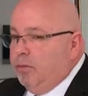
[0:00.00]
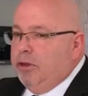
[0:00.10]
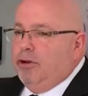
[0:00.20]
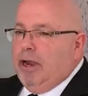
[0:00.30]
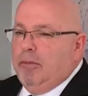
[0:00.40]
in
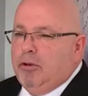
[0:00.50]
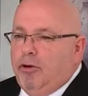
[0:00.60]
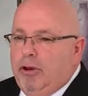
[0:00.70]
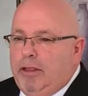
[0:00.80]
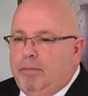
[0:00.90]
which you're able
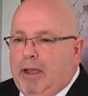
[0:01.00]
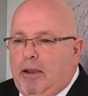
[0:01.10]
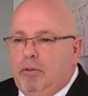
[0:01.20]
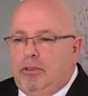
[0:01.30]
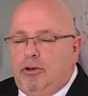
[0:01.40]
to read the
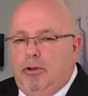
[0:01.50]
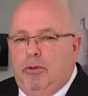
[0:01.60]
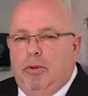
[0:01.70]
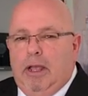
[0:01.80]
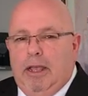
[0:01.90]
Bible
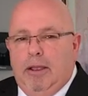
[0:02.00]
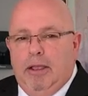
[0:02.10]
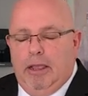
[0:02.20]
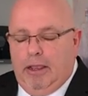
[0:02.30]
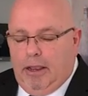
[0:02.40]
through
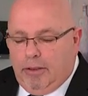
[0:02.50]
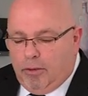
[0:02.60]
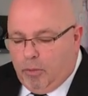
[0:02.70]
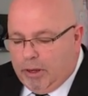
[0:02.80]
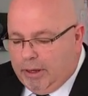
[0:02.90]
in
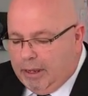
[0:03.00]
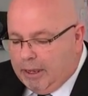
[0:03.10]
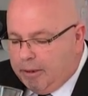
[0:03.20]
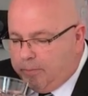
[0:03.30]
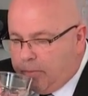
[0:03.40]
the 1
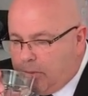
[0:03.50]
year.